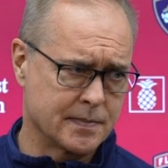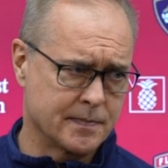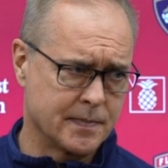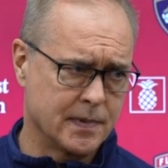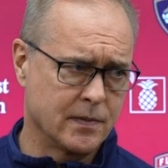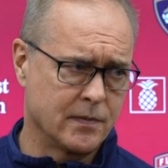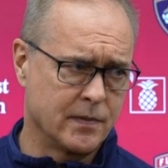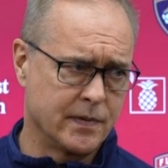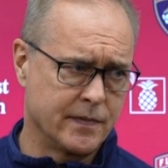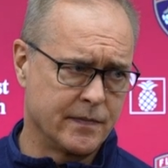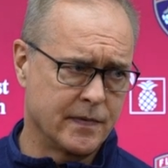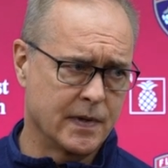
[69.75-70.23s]

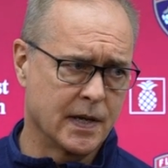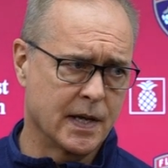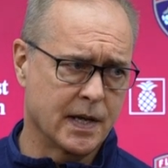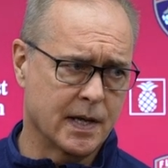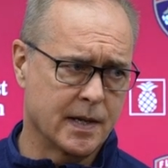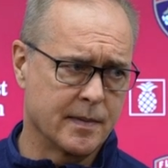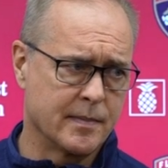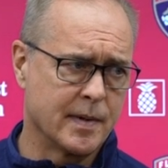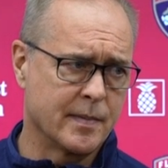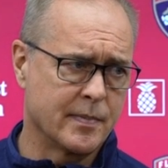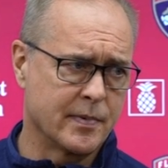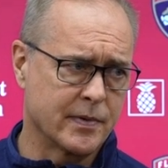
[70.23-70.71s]
but we've got to
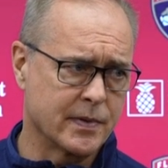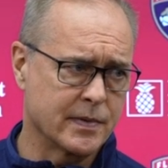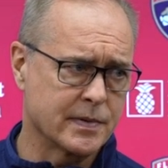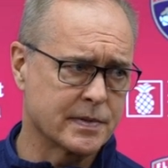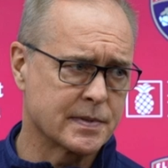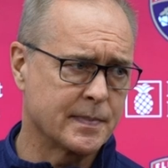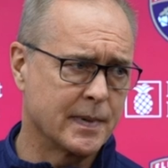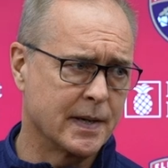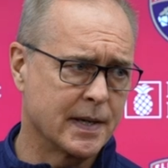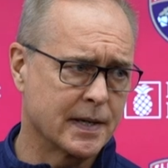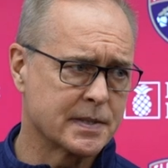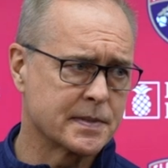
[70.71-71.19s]
come up with
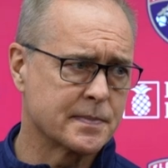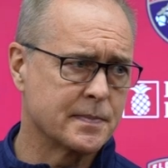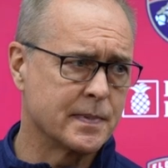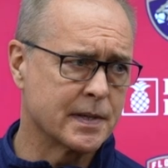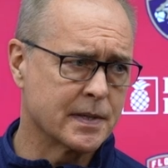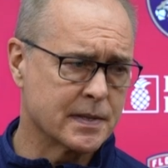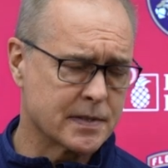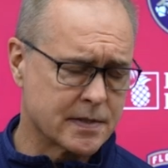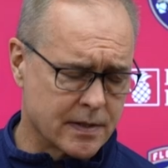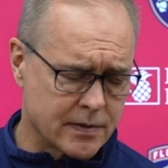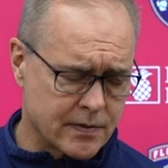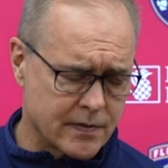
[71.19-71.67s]
those pucks
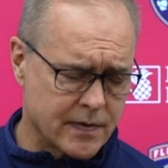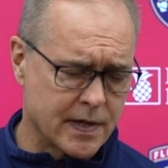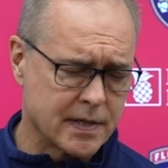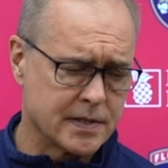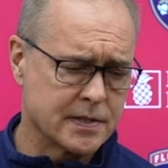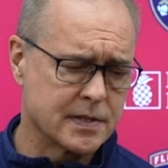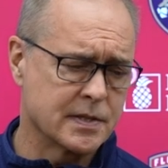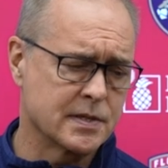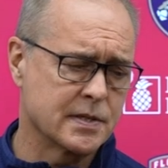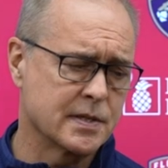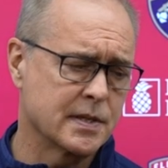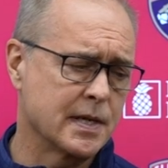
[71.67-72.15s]
because their
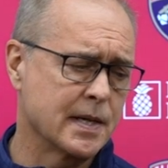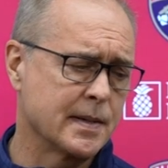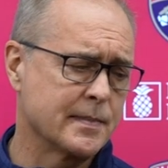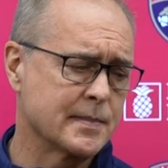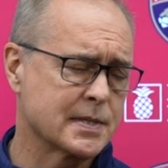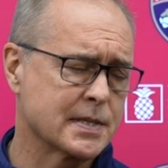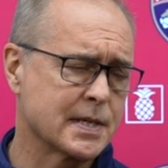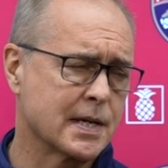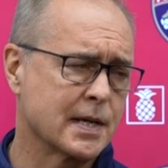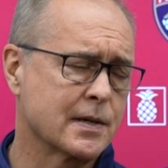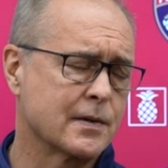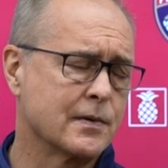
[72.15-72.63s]
transition game
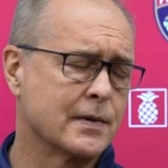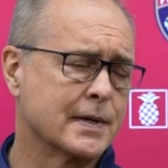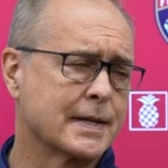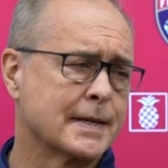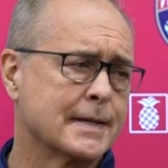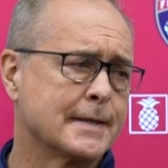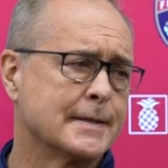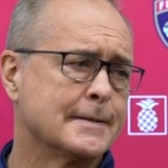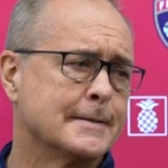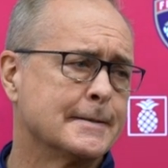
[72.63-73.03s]
is that quick.